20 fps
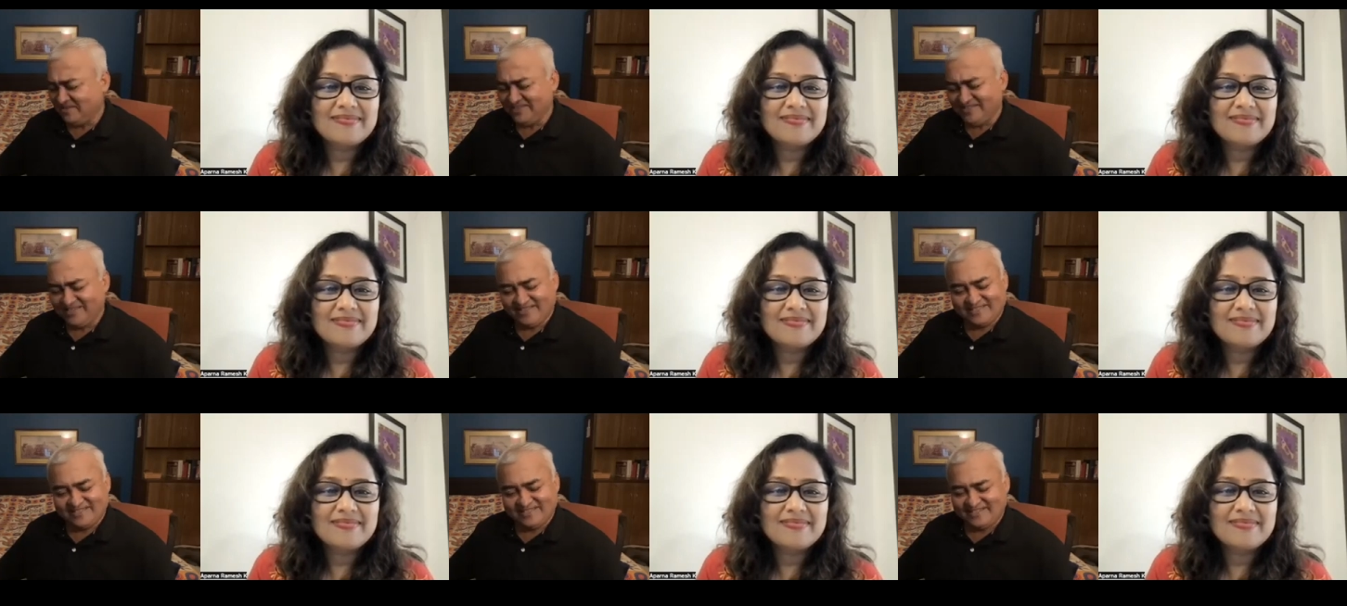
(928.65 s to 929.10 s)
Speaker 1: it
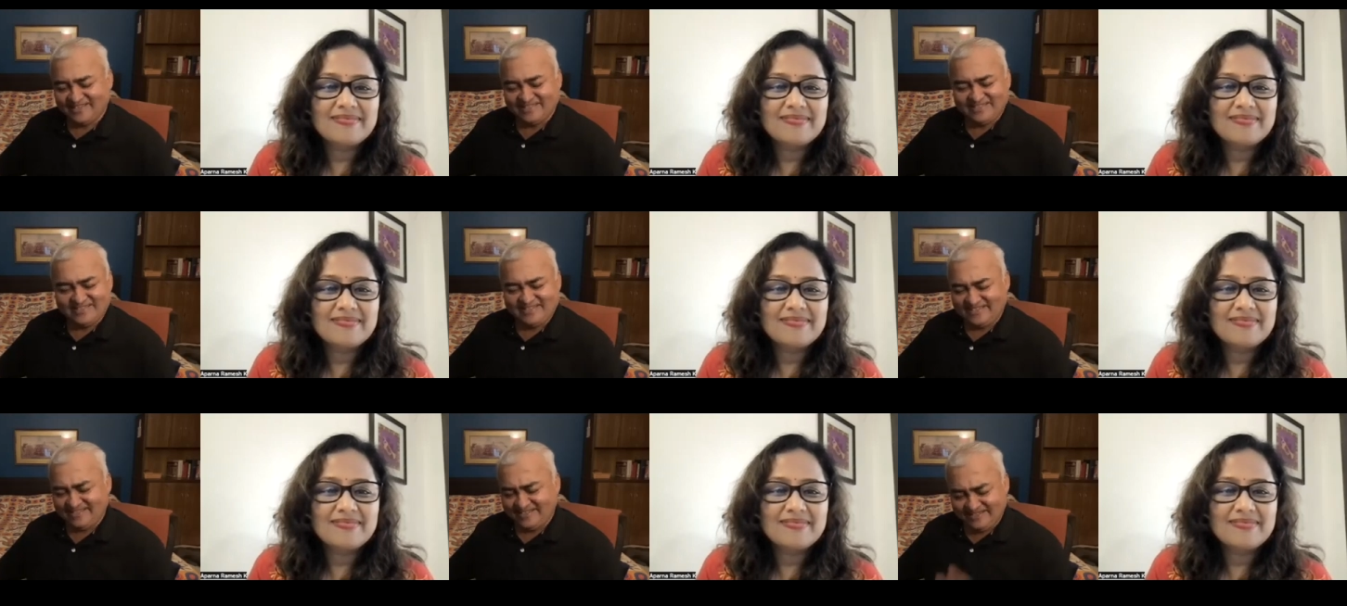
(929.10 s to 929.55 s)
just
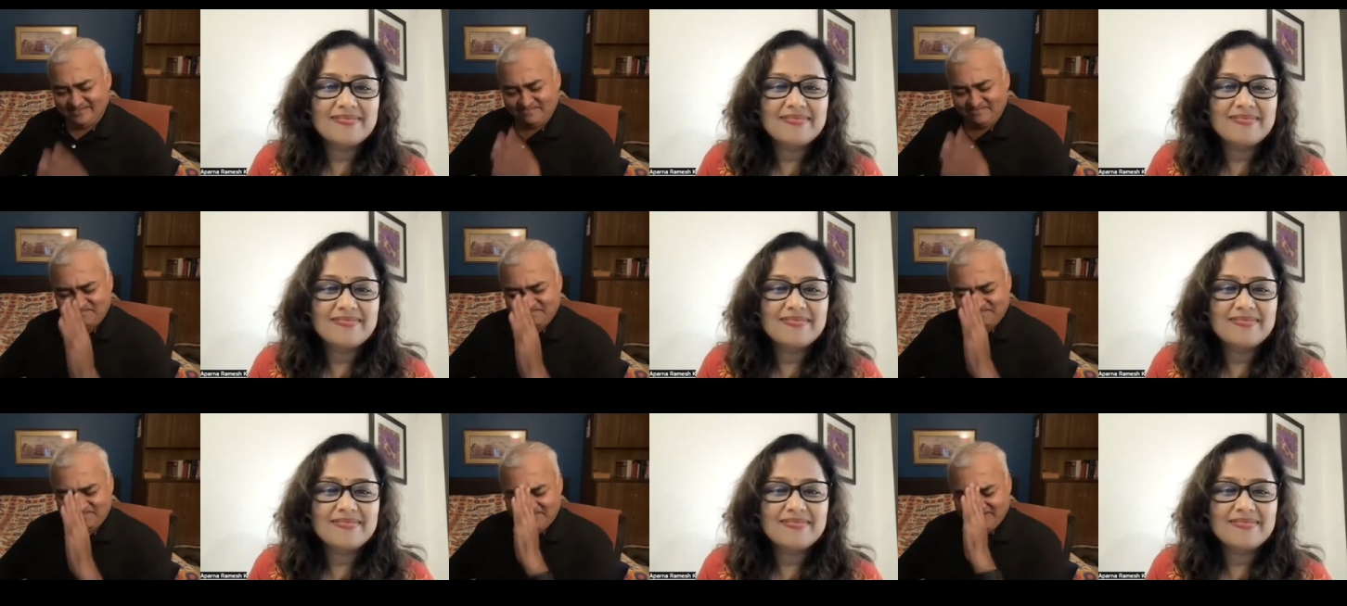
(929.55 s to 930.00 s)
doesn't,
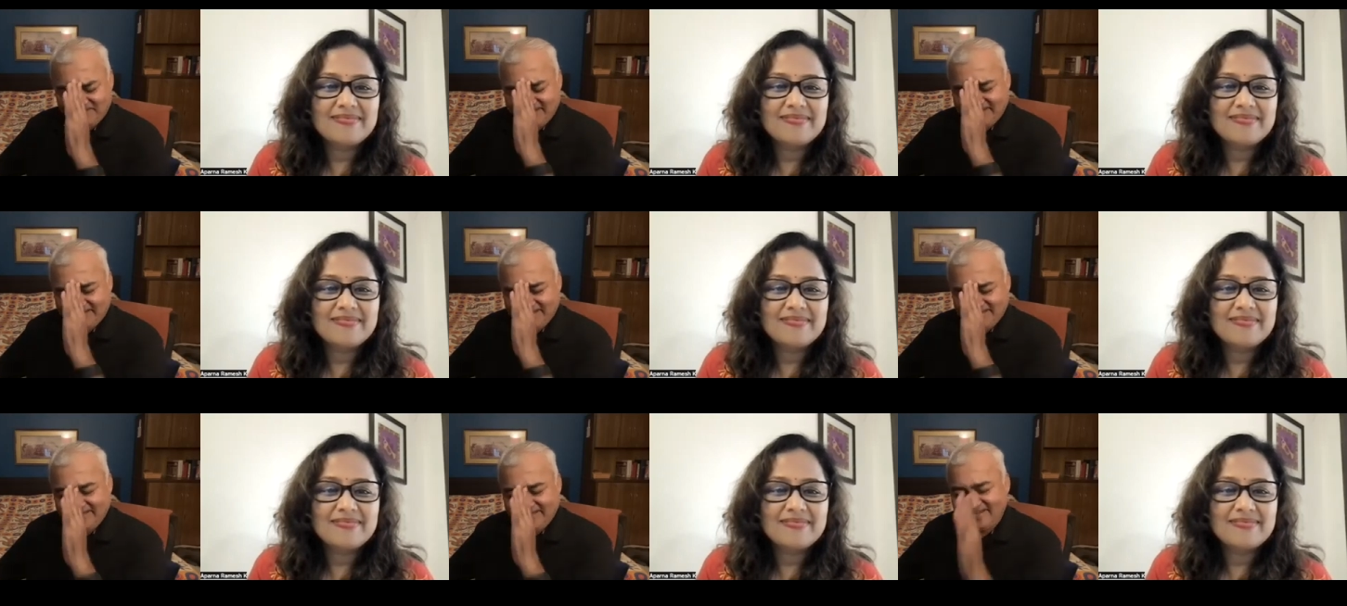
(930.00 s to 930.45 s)

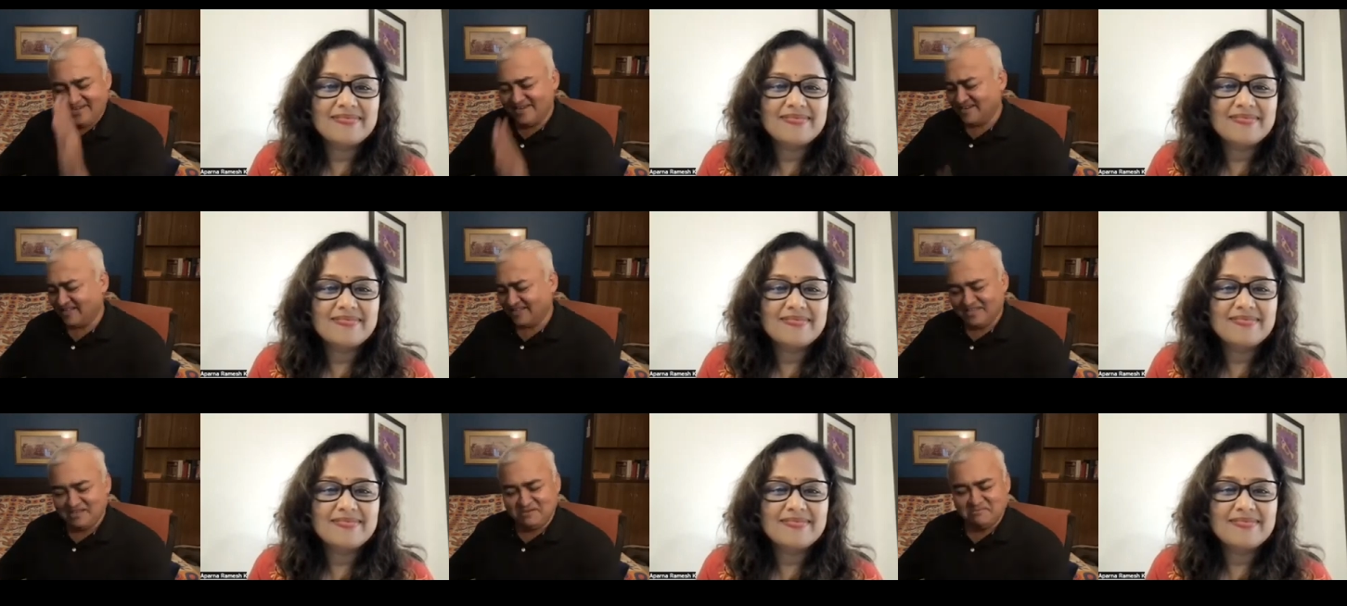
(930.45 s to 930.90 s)

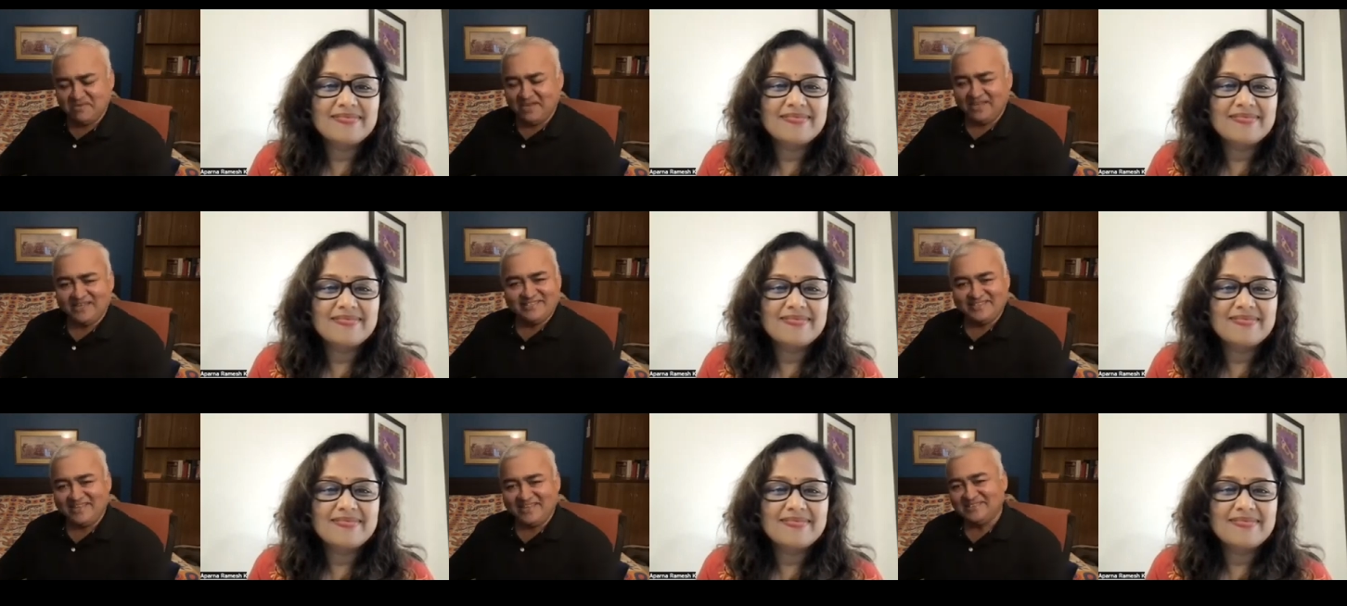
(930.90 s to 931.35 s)
nothing
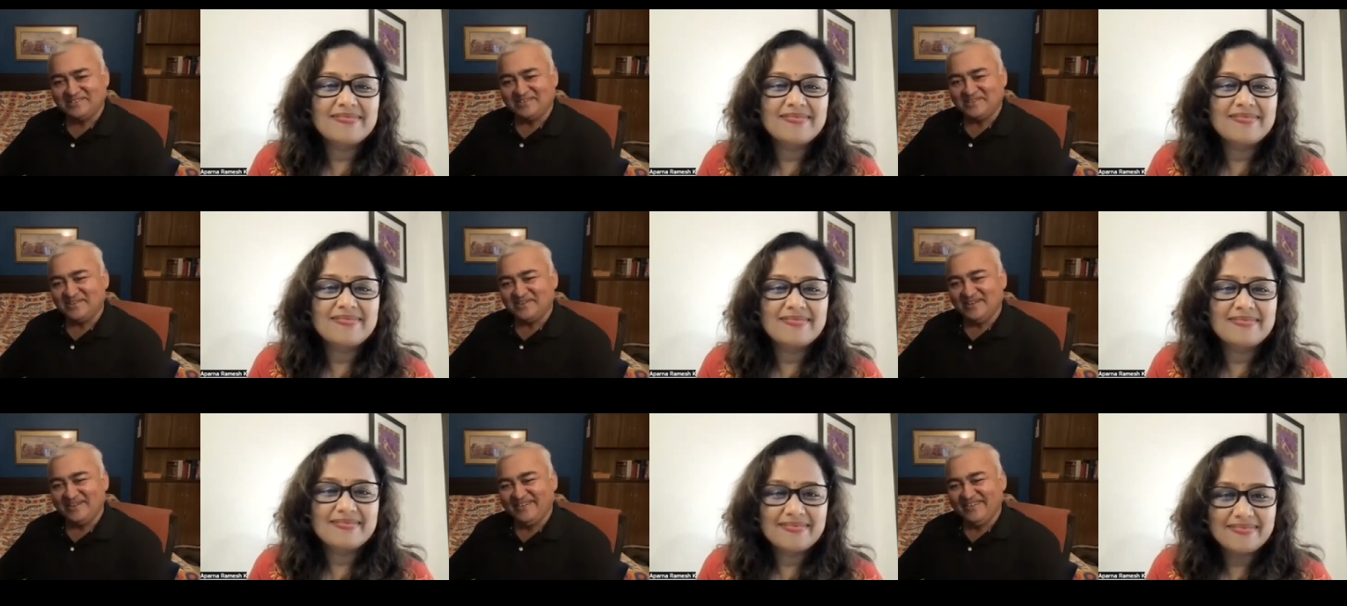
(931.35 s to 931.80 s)
makes sense to it.